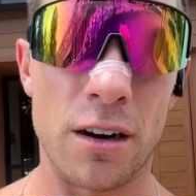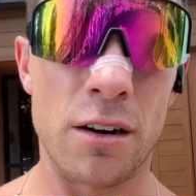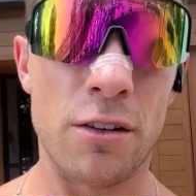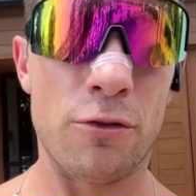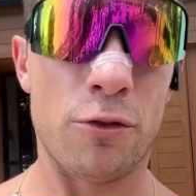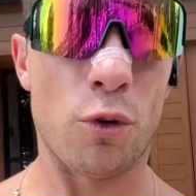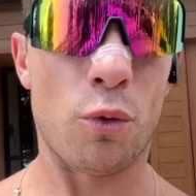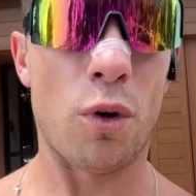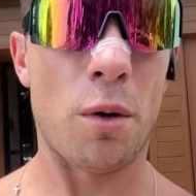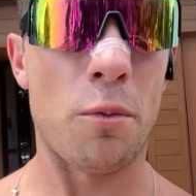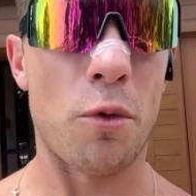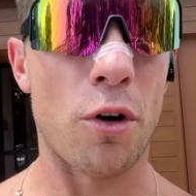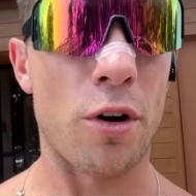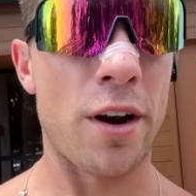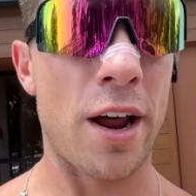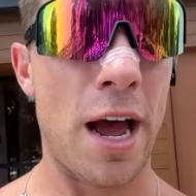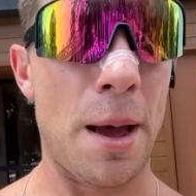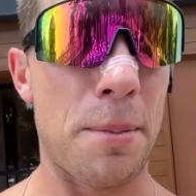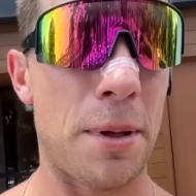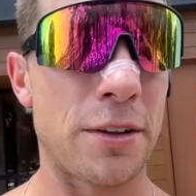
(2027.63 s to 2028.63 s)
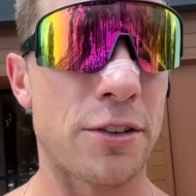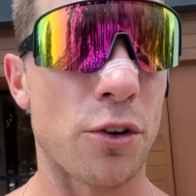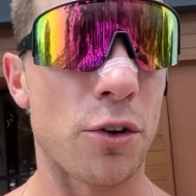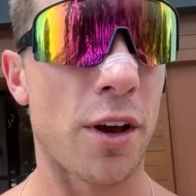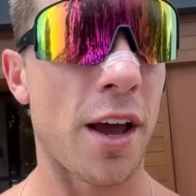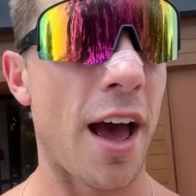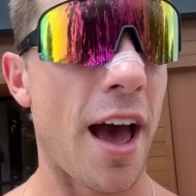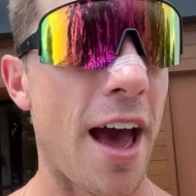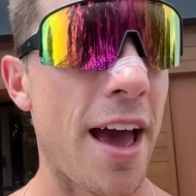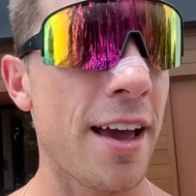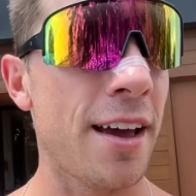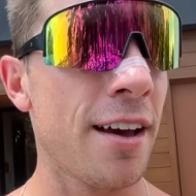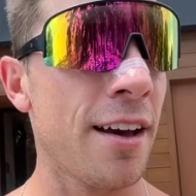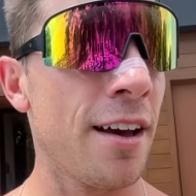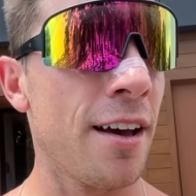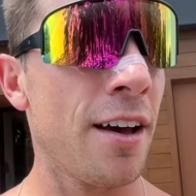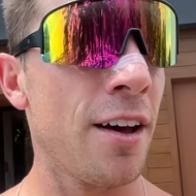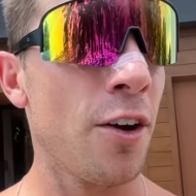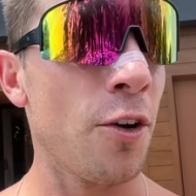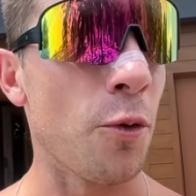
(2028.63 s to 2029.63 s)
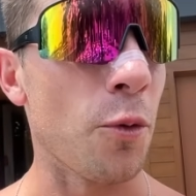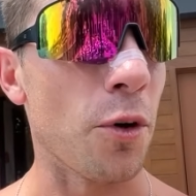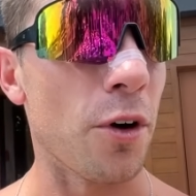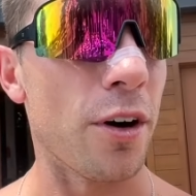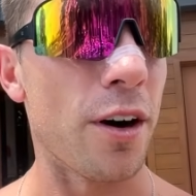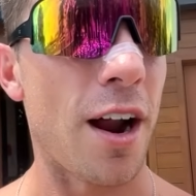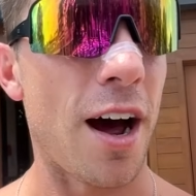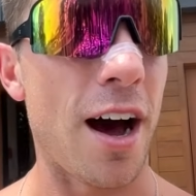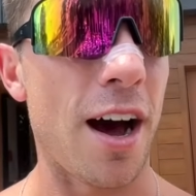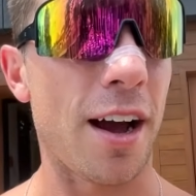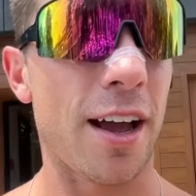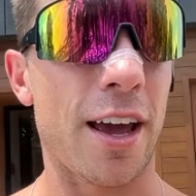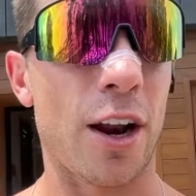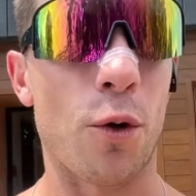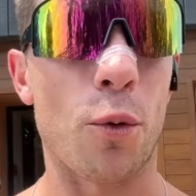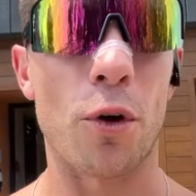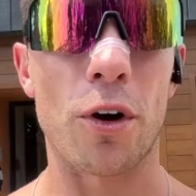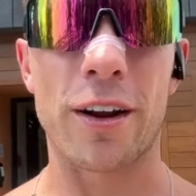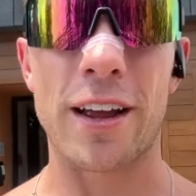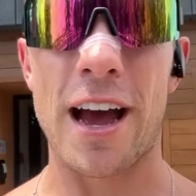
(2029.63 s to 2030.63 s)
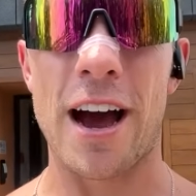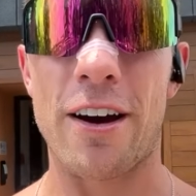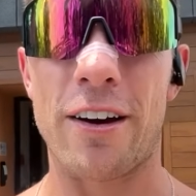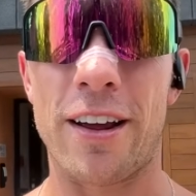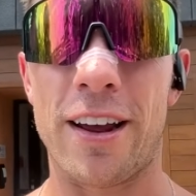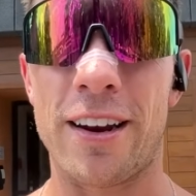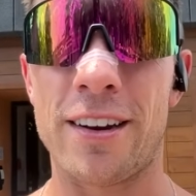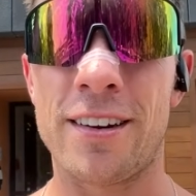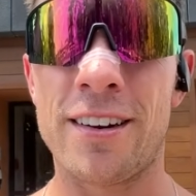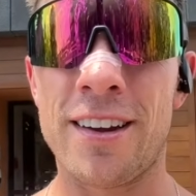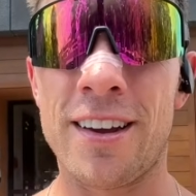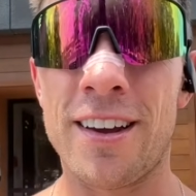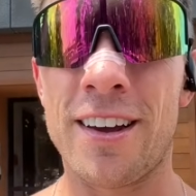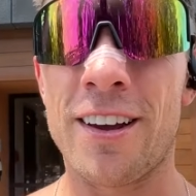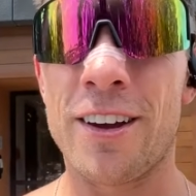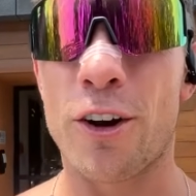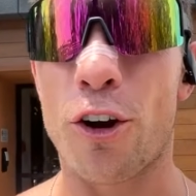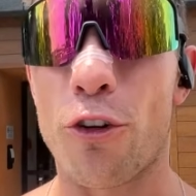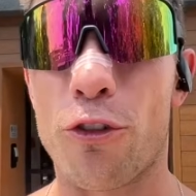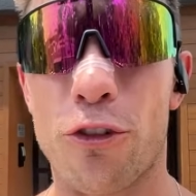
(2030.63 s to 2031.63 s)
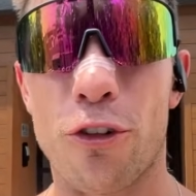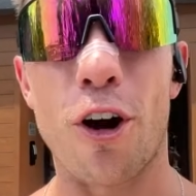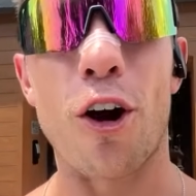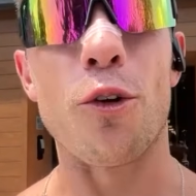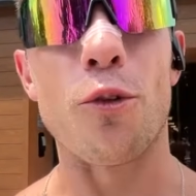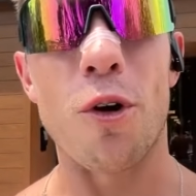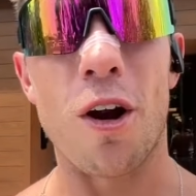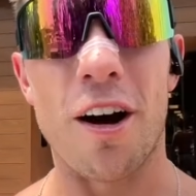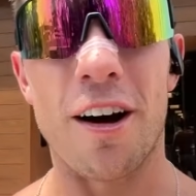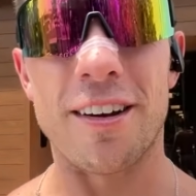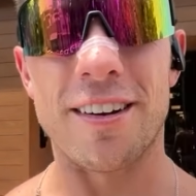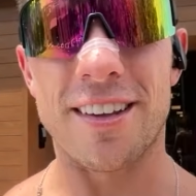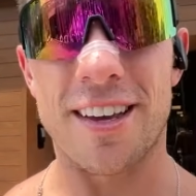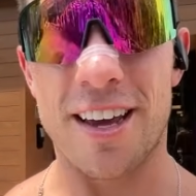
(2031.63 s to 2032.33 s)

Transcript: for one more night, but that's okay. We're get a workout in, go for our run,